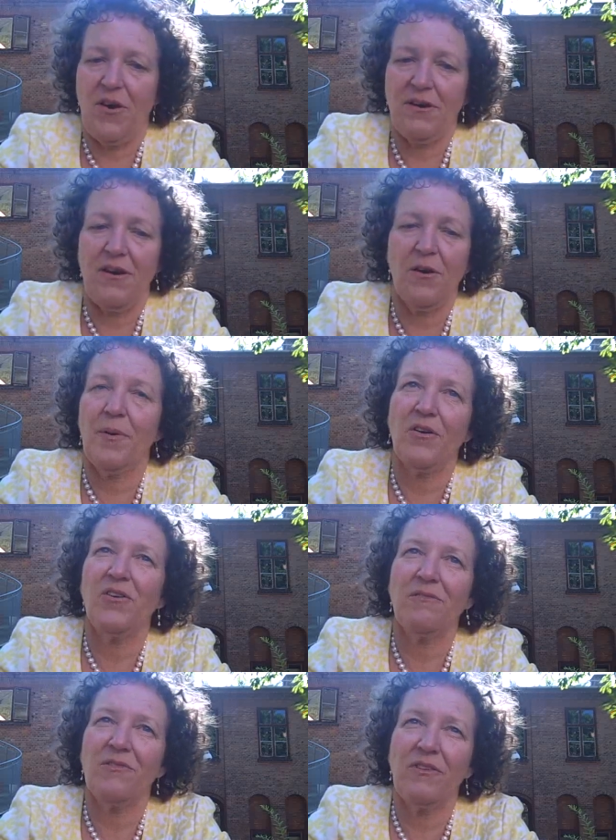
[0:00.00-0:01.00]
I care about
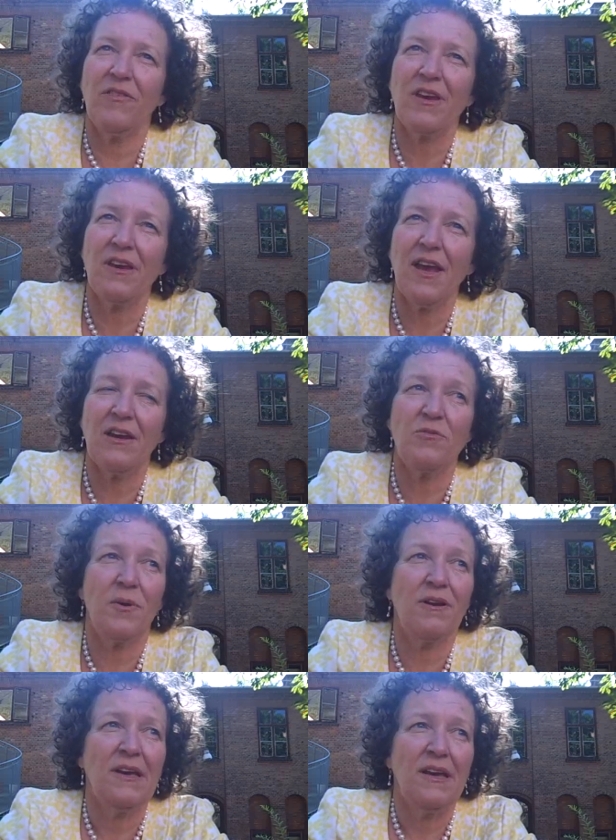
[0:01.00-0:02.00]
civic
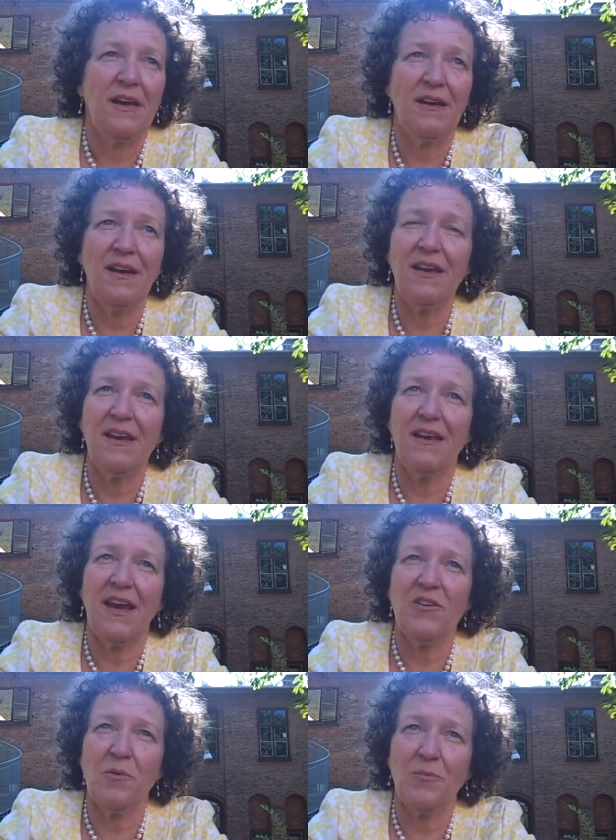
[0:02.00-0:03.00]
engagement. In any
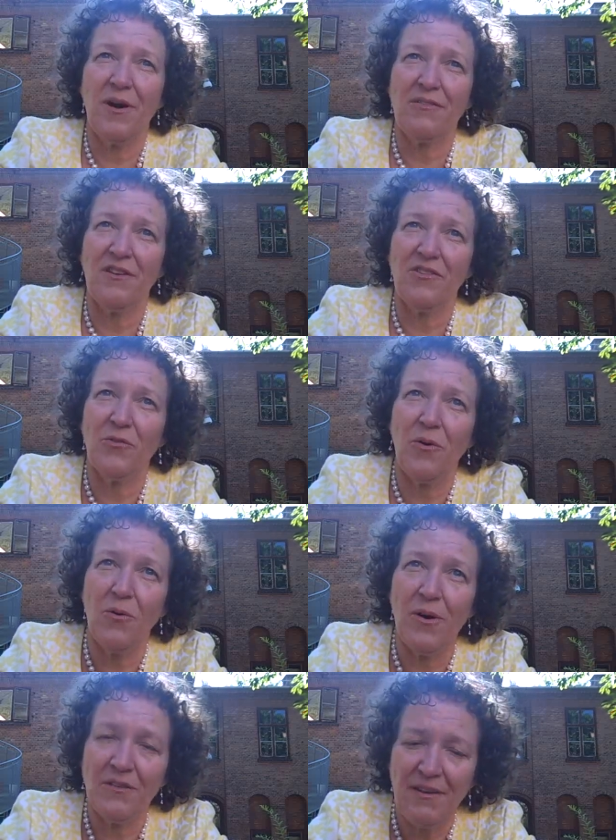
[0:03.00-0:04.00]
engagement process, you
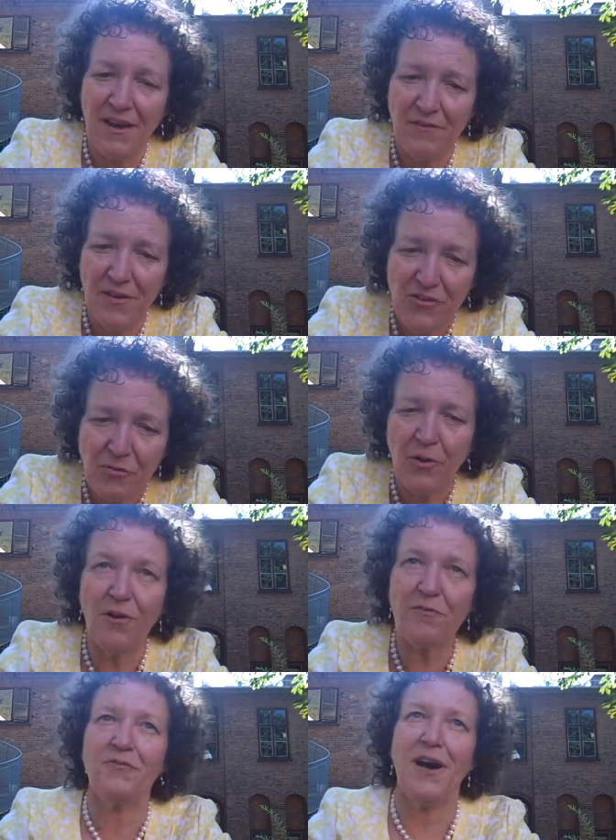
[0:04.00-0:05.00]
always have a
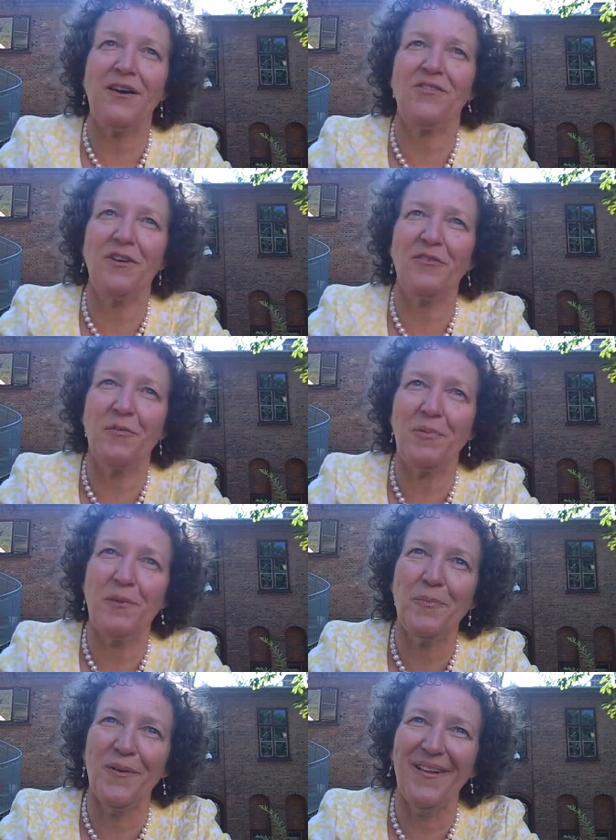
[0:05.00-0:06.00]
small fraction of the
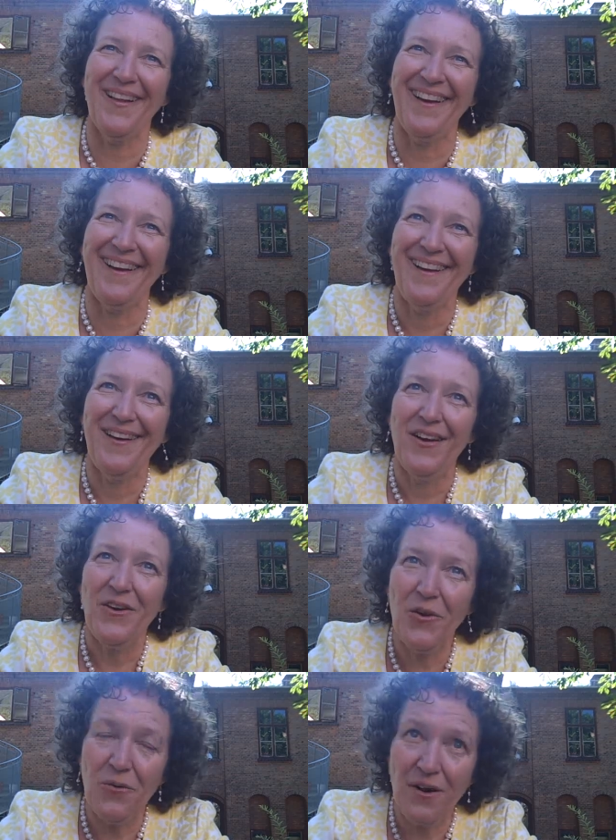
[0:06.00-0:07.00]
people
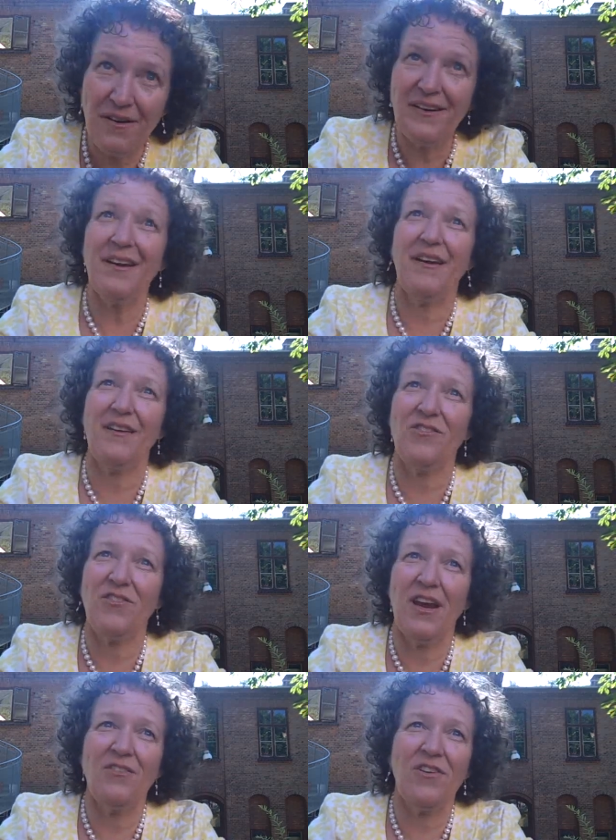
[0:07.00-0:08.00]
who are needed as
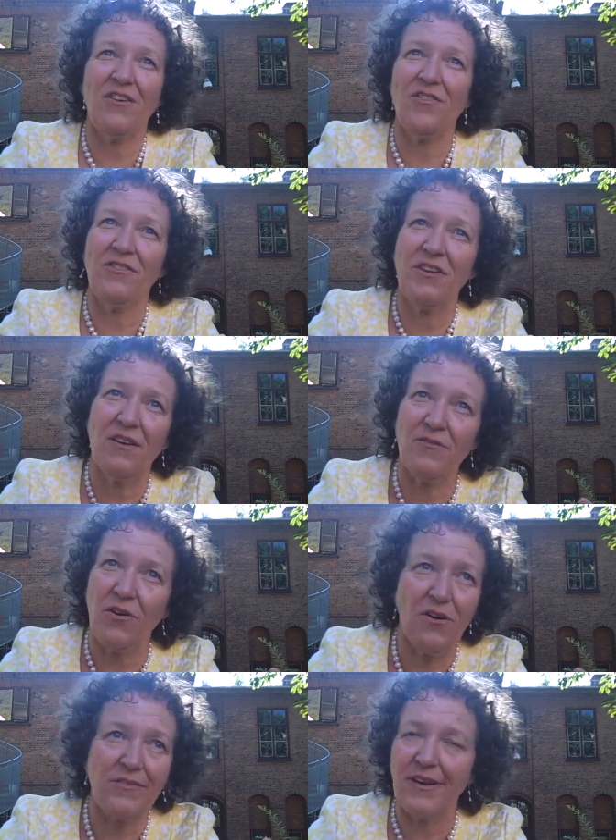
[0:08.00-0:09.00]
change agents
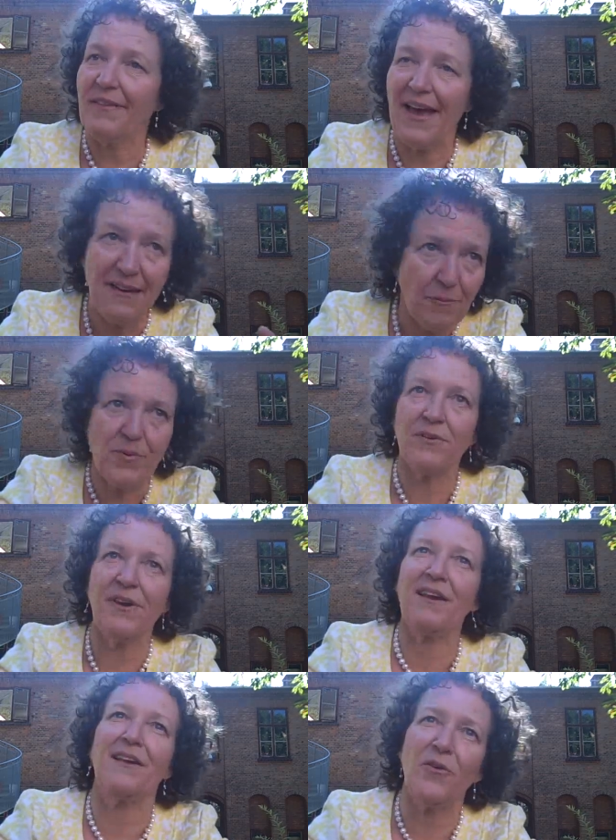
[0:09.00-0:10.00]
involved in that
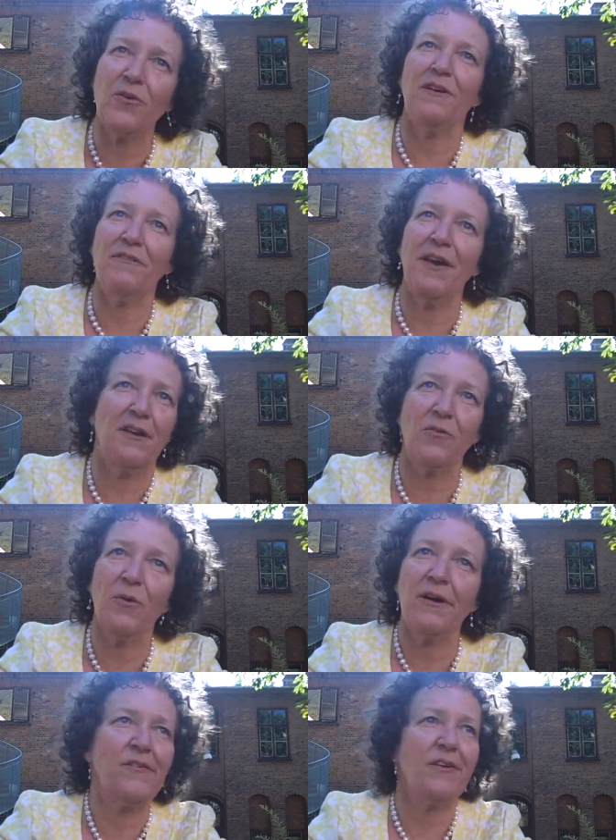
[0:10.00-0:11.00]
particular event,
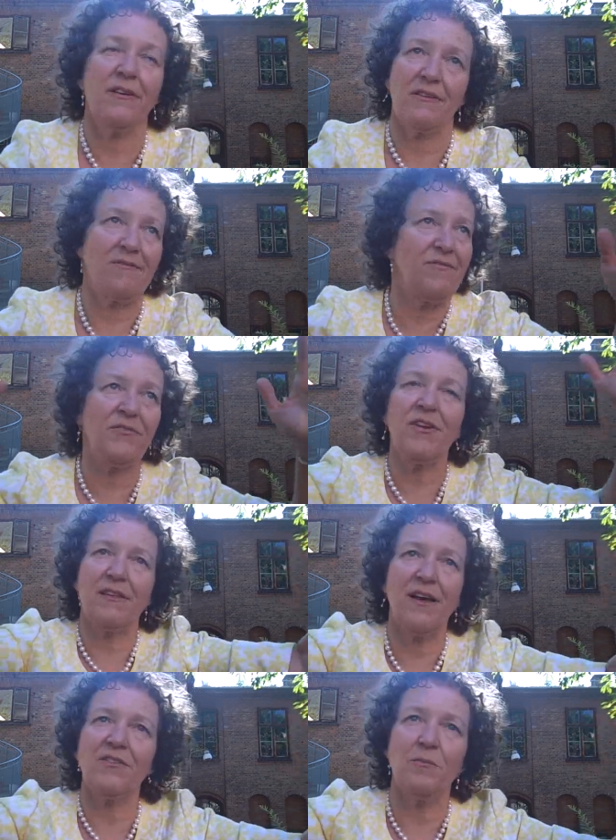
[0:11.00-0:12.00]
whatever it is.
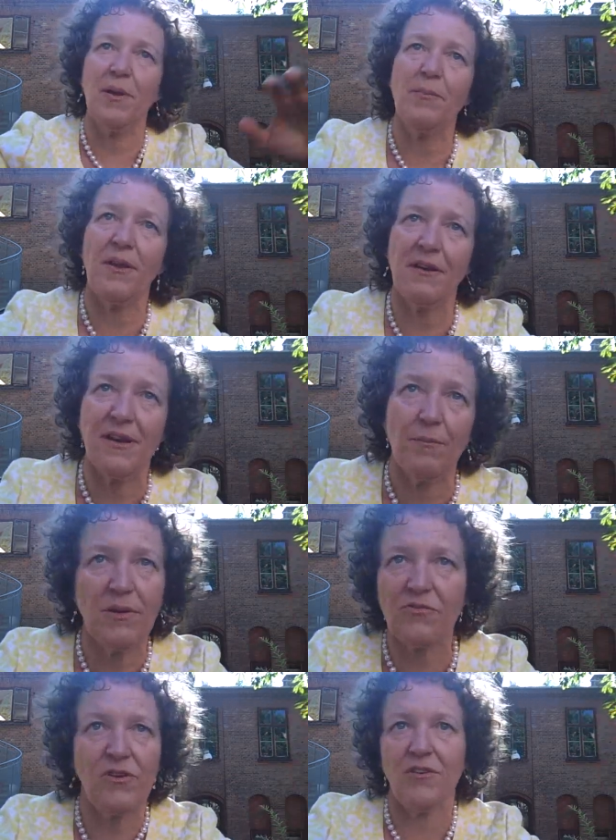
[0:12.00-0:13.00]
50,000 people at a
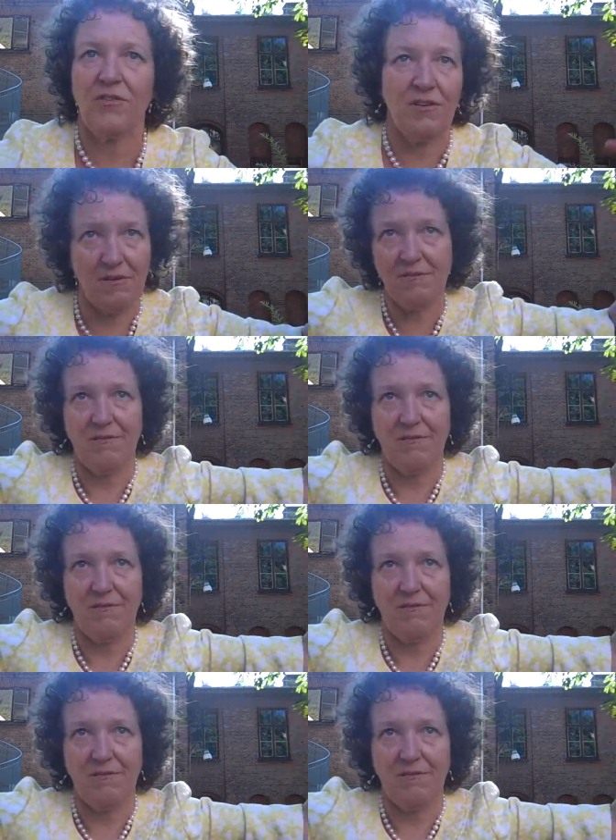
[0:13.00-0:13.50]
demonstration,